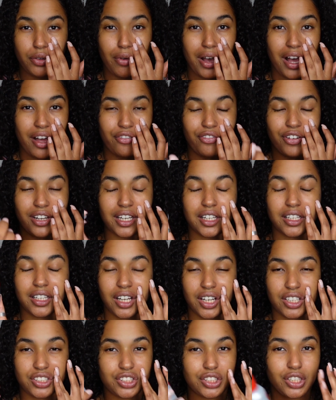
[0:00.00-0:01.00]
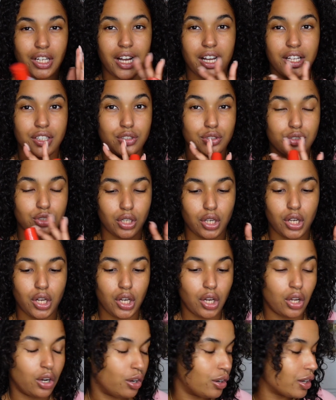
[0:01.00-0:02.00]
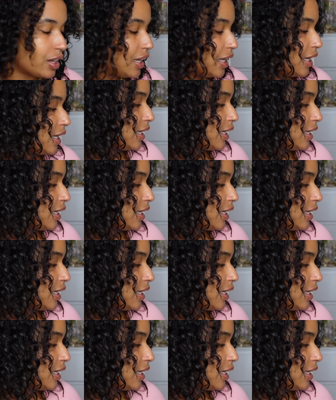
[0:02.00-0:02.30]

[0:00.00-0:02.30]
worth it, and it lasts you guys so long.